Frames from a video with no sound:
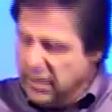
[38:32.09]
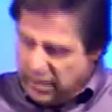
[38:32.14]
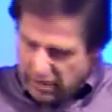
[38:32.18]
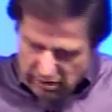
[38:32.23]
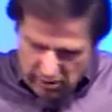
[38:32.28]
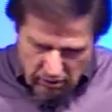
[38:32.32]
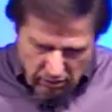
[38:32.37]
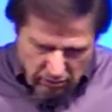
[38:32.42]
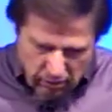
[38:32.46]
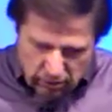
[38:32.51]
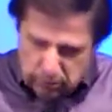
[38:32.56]

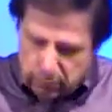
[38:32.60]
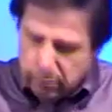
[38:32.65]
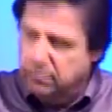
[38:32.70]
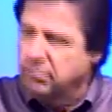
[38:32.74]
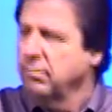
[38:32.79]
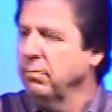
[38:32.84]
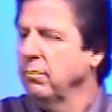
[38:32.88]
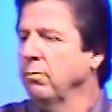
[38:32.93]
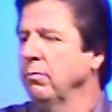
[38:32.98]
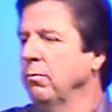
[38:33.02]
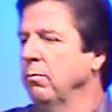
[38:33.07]
you know, amongst
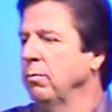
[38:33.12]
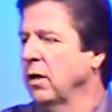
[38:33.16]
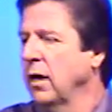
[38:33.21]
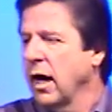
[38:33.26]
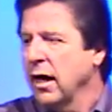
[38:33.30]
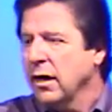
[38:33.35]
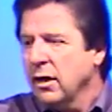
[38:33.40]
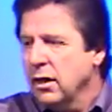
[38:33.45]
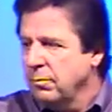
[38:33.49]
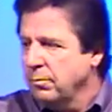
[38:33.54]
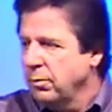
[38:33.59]

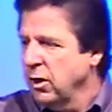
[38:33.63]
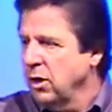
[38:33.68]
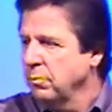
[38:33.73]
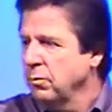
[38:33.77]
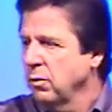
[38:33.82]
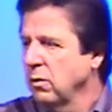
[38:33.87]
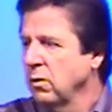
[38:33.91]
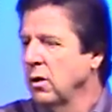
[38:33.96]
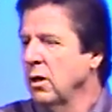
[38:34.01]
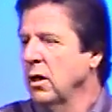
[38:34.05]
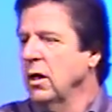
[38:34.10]
godly
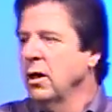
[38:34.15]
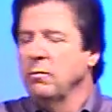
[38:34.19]
people?